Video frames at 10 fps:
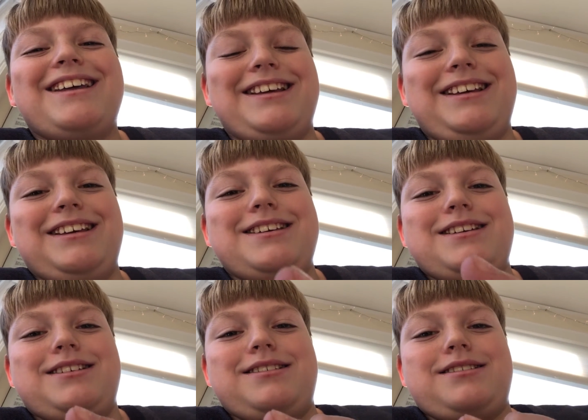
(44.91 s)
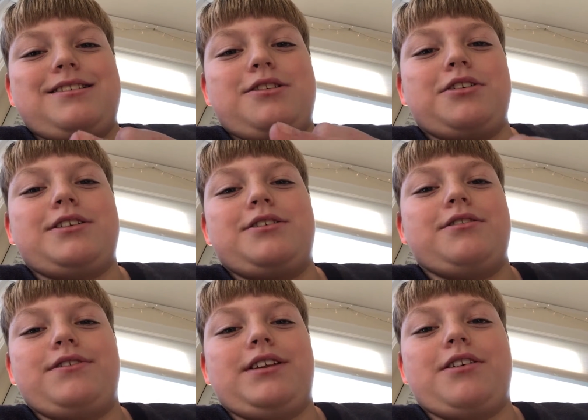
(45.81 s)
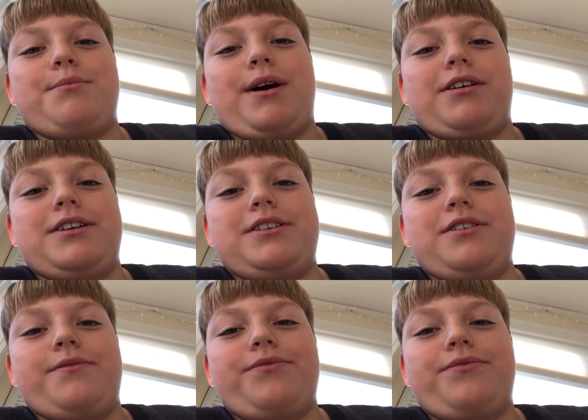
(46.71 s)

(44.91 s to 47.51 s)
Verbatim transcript: he is going to do a video about it too,